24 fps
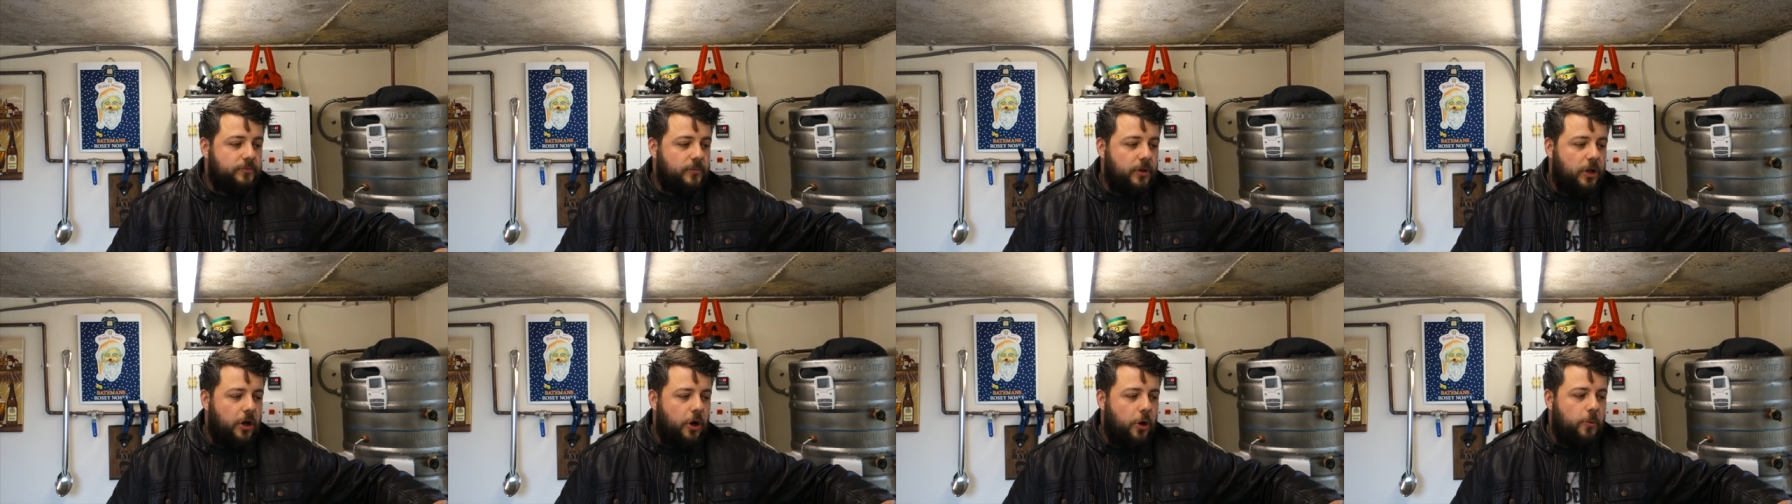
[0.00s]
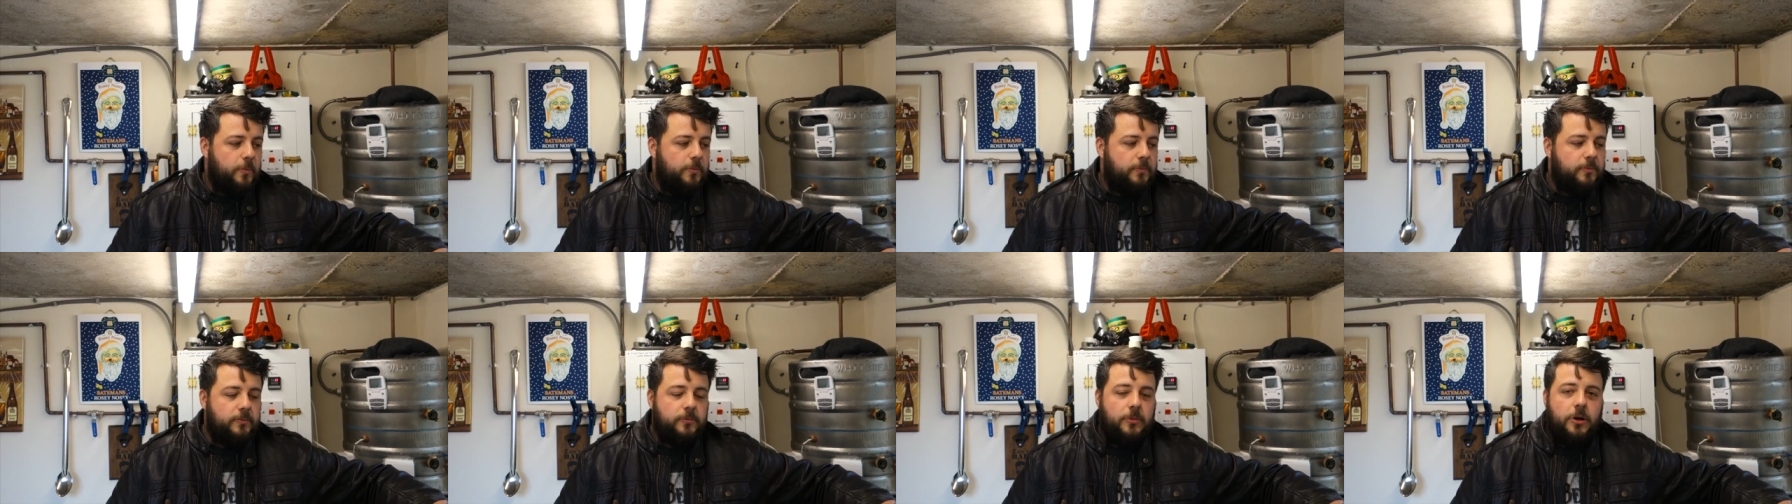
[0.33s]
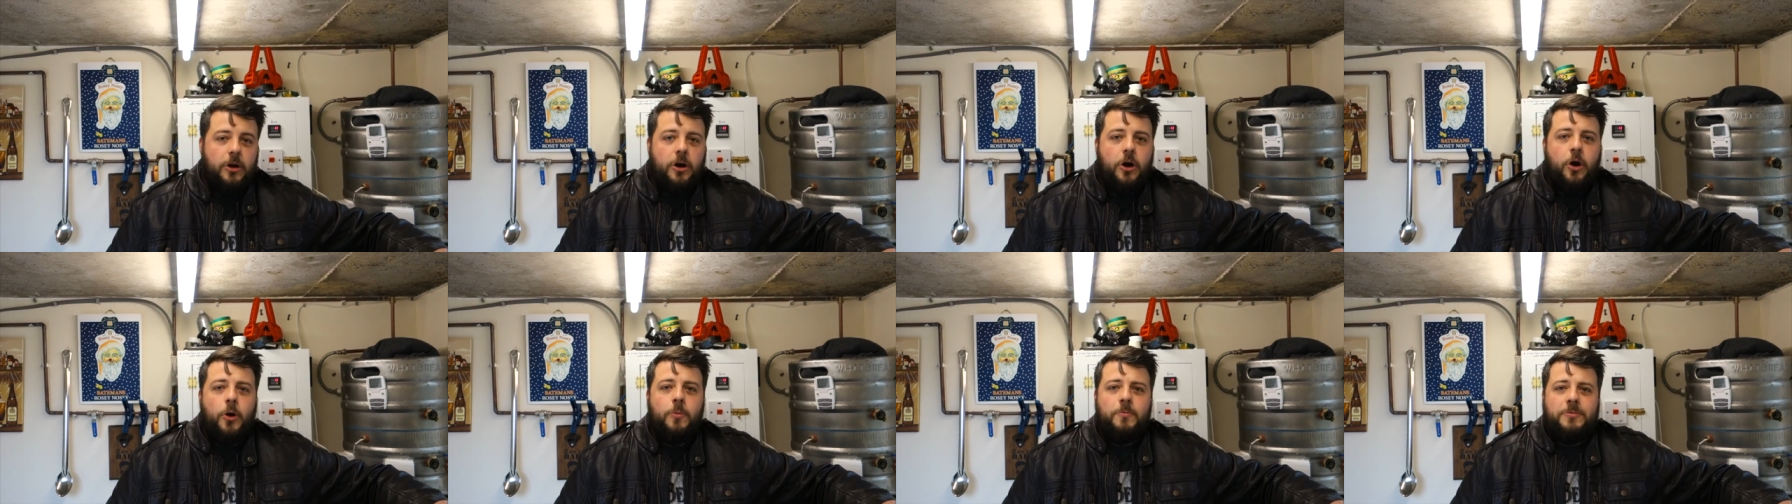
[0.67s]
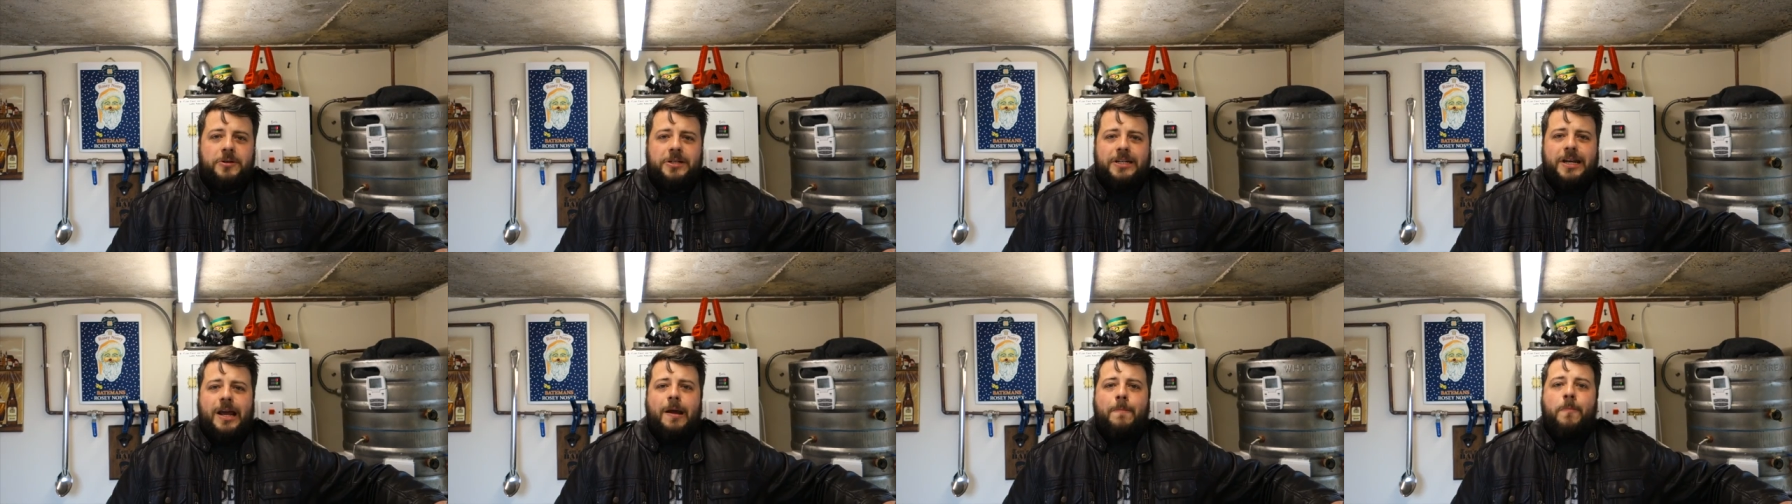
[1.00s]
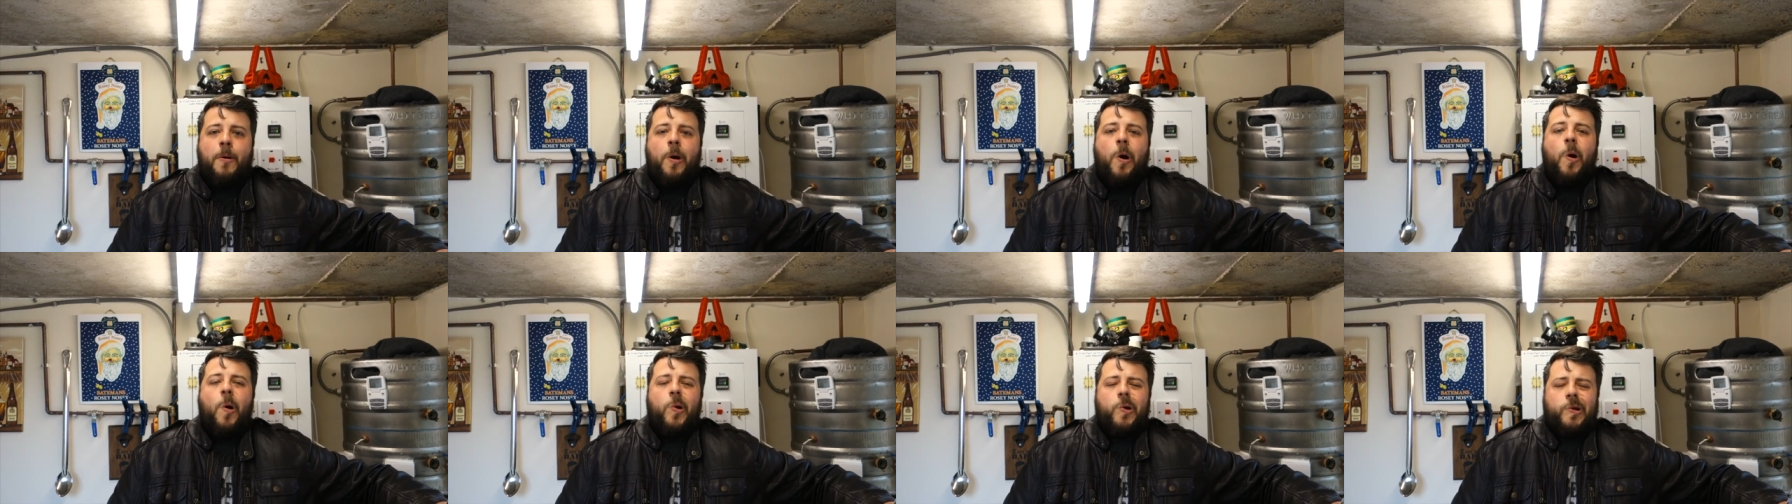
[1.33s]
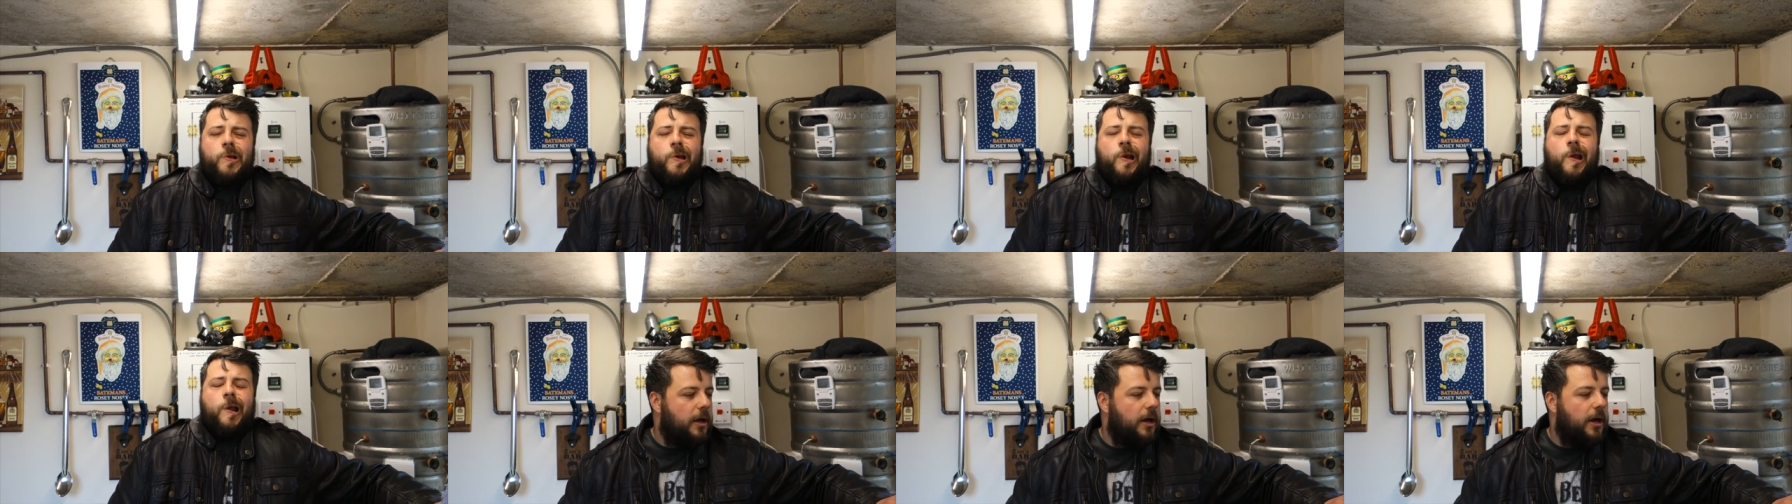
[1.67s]
home, home depot,
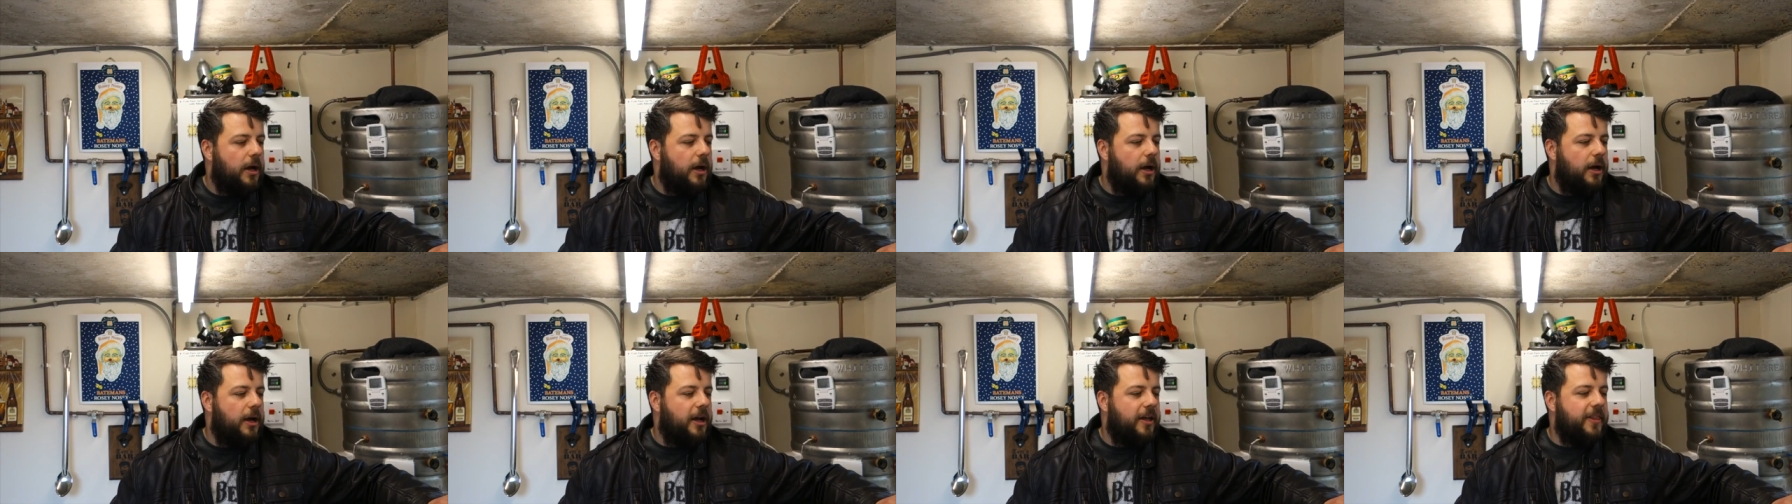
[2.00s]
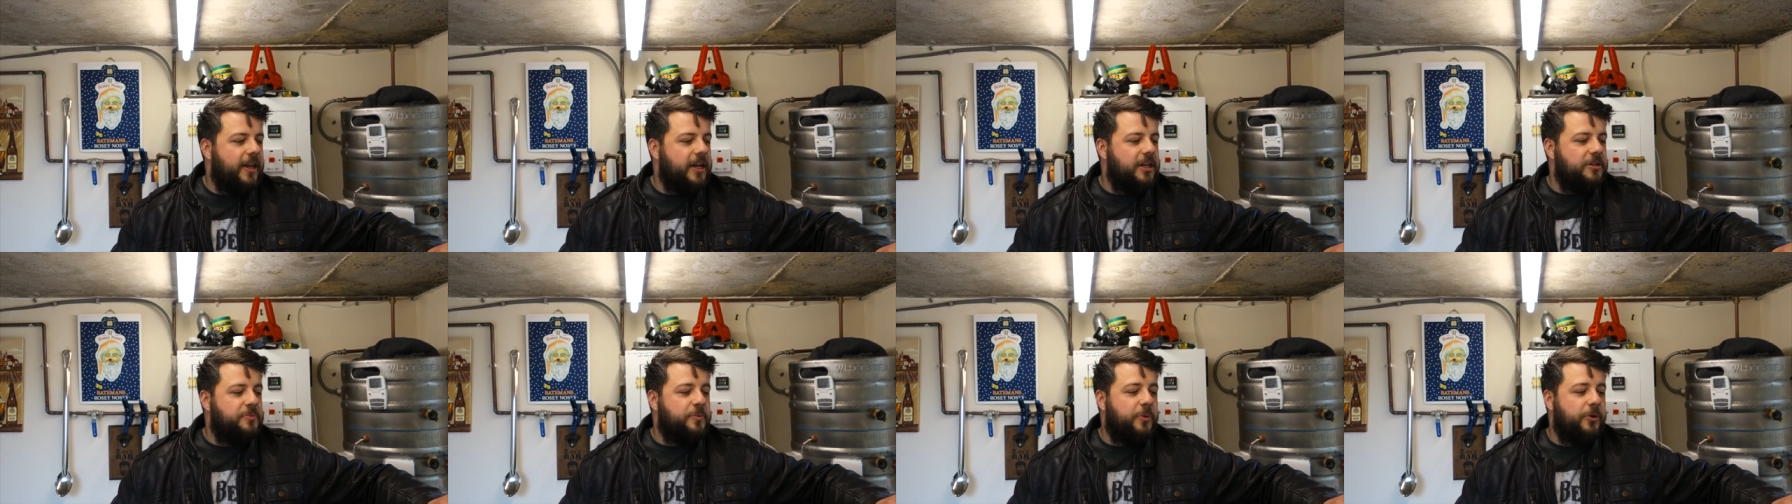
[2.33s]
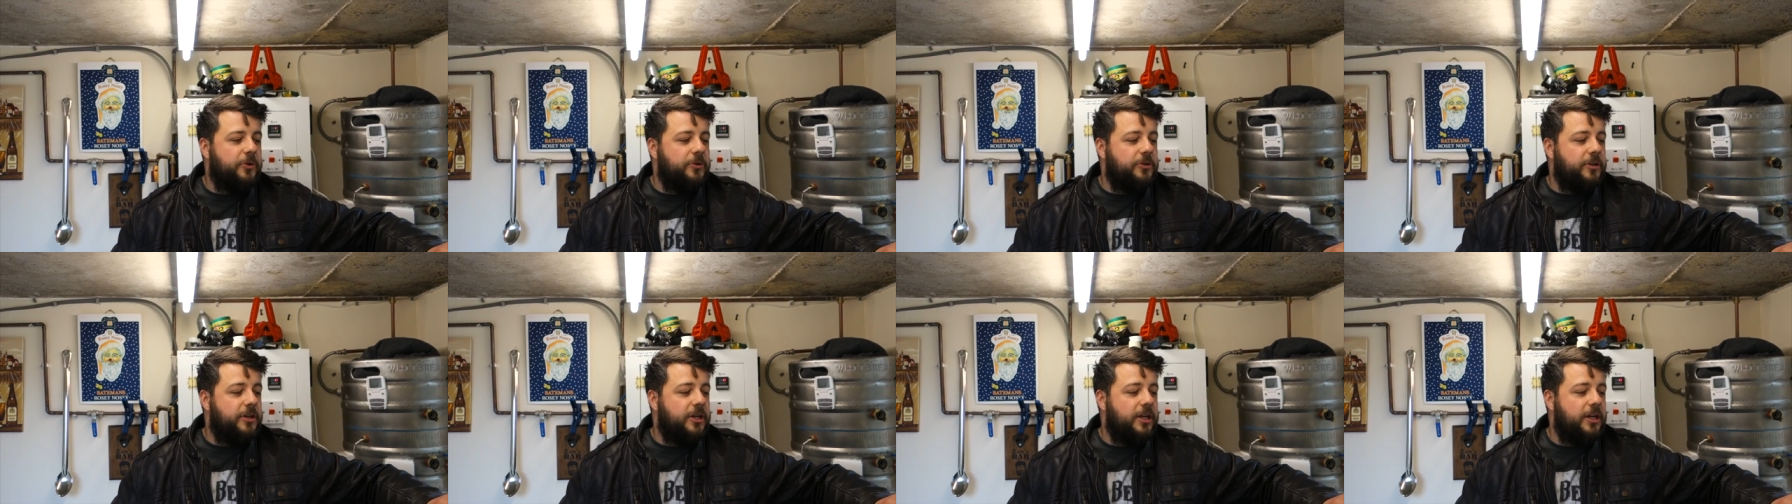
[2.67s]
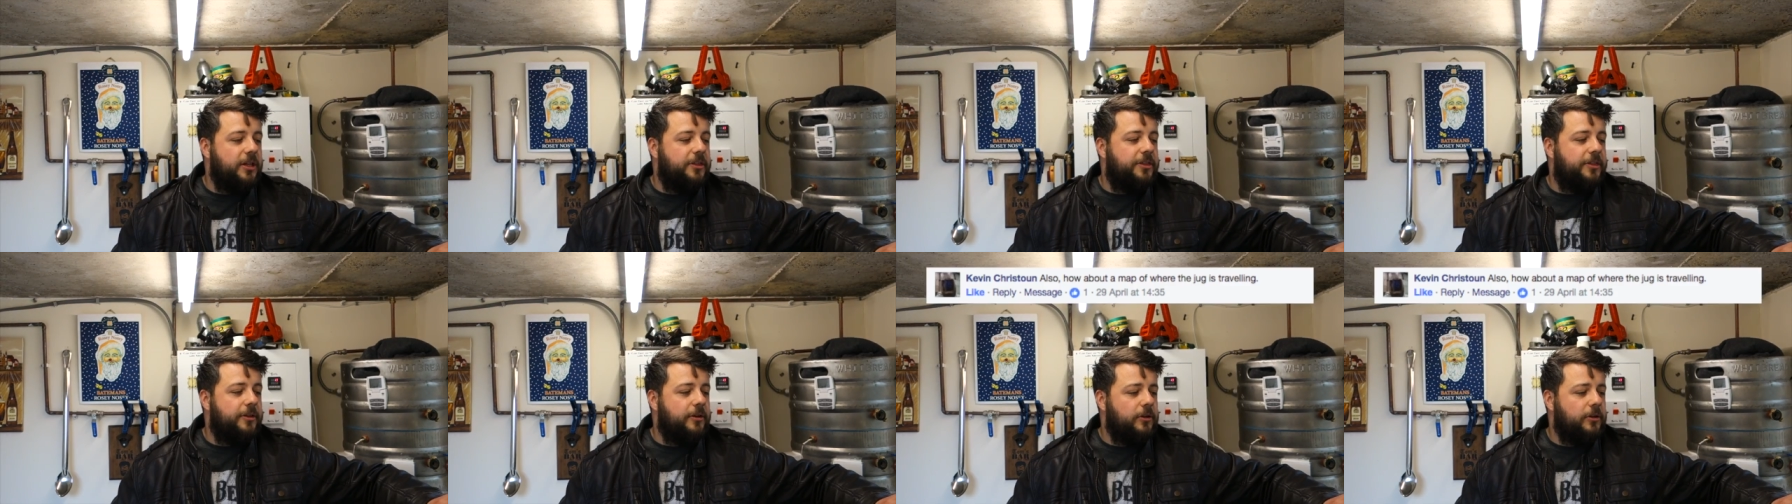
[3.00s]
uh, and then he's put underneath,